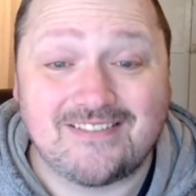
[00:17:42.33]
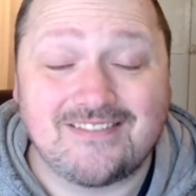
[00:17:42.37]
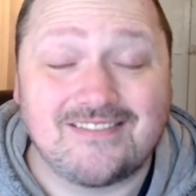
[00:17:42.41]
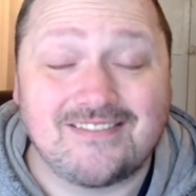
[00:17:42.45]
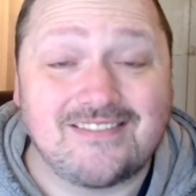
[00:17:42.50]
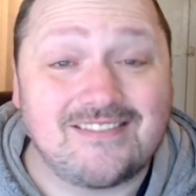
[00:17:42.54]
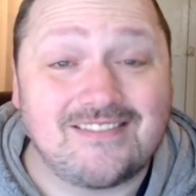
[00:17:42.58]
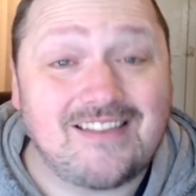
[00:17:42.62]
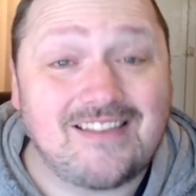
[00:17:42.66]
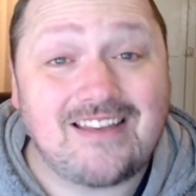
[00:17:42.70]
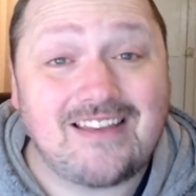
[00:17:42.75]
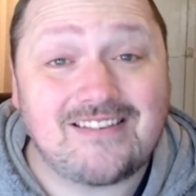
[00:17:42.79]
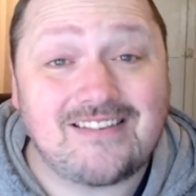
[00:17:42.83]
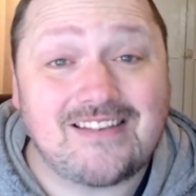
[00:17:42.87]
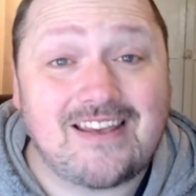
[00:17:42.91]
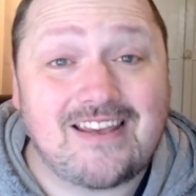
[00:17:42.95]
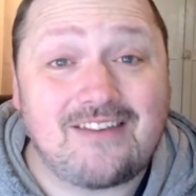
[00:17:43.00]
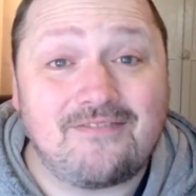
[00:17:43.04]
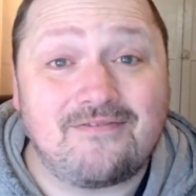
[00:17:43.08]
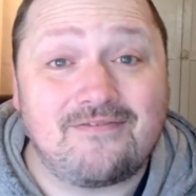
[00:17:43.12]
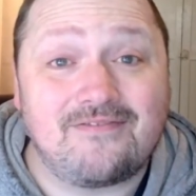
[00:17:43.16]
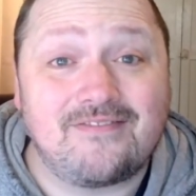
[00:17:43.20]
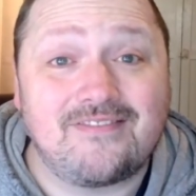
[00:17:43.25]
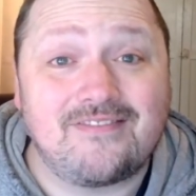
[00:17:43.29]
Stay safe,
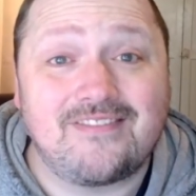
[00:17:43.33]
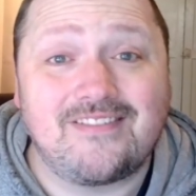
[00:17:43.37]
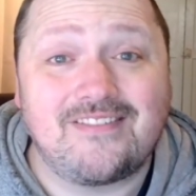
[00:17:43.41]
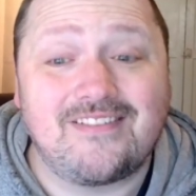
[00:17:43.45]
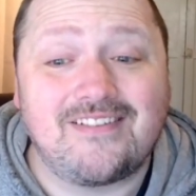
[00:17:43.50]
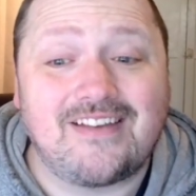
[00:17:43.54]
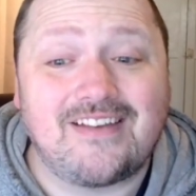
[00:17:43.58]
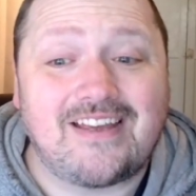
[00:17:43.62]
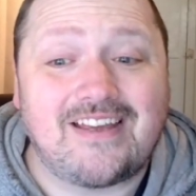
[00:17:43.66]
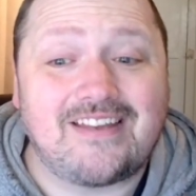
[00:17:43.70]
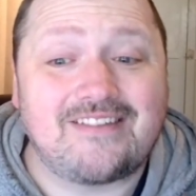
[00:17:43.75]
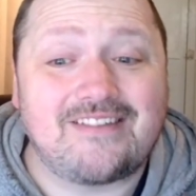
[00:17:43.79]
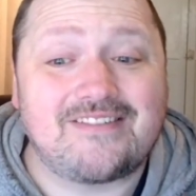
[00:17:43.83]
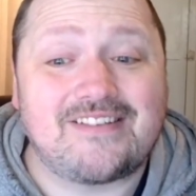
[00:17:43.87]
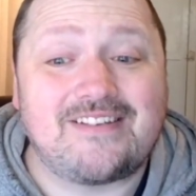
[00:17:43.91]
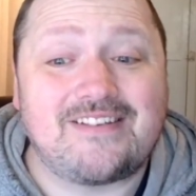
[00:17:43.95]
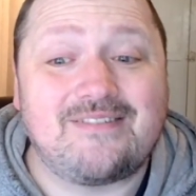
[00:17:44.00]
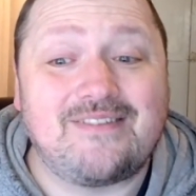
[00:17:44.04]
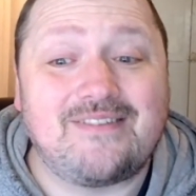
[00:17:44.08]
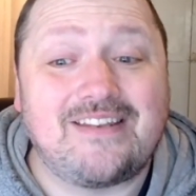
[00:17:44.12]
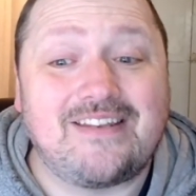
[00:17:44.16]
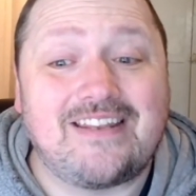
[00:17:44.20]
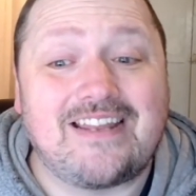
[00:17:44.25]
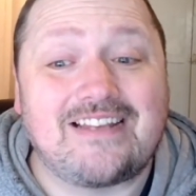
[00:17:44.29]
and I'll see you
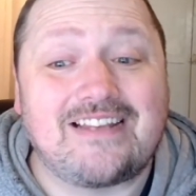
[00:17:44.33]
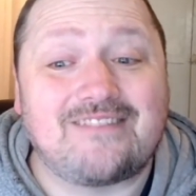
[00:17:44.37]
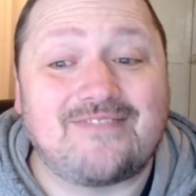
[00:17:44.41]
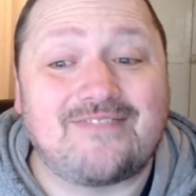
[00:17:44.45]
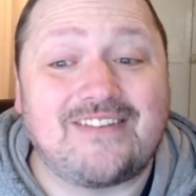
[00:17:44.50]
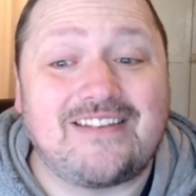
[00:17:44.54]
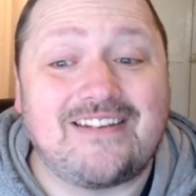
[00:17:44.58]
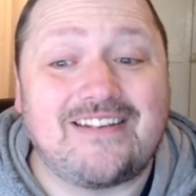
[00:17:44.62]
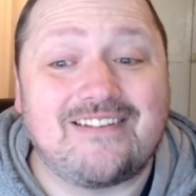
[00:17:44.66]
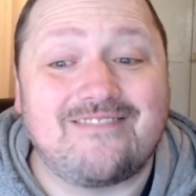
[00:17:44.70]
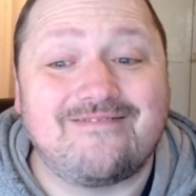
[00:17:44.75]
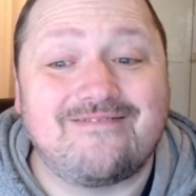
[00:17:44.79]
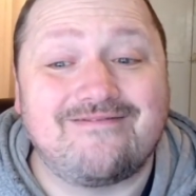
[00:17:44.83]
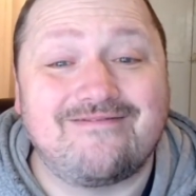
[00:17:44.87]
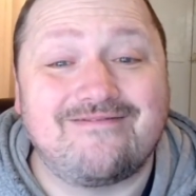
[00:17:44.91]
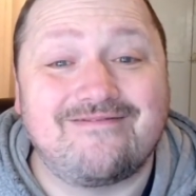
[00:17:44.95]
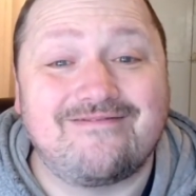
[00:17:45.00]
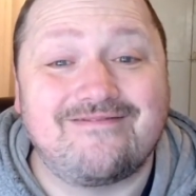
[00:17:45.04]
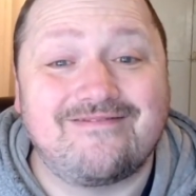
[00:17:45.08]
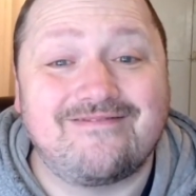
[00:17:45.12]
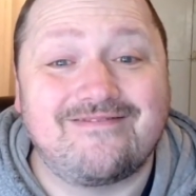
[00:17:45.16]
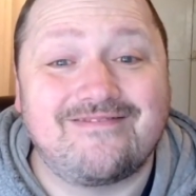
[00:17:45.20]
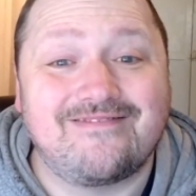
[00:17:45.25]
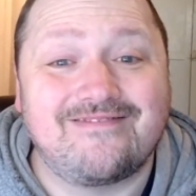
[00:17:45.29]
in the next video.
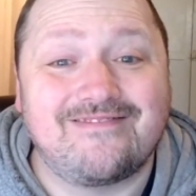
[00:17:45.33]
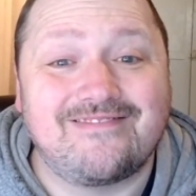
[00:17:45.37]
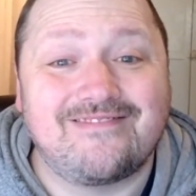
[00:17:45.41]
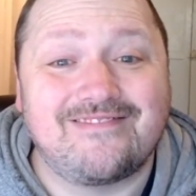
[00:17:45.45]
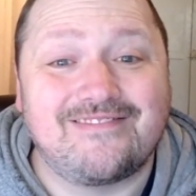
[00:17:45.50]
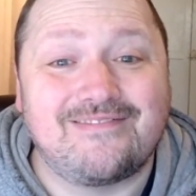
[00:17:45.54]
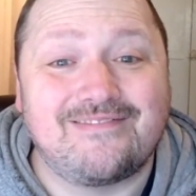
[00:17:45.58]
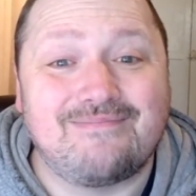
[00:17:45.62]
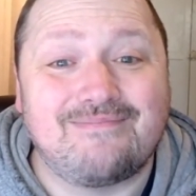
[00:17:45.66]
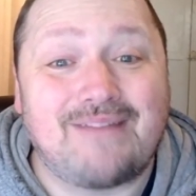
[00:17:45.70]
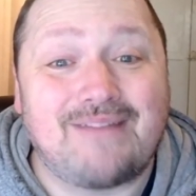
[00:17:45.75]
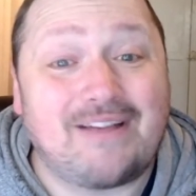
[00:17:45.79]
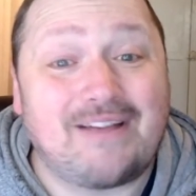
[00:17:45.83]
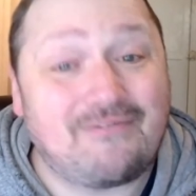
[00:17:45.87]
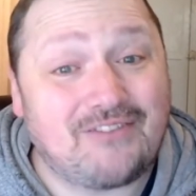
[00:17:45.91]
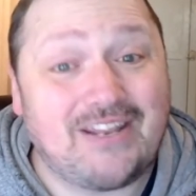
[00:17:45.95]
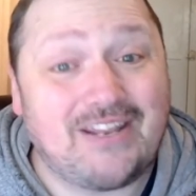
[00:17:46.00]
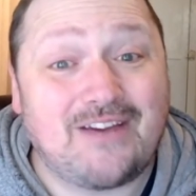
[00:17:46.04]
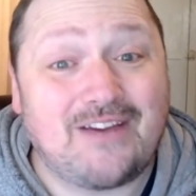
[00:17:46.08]
Bye for now.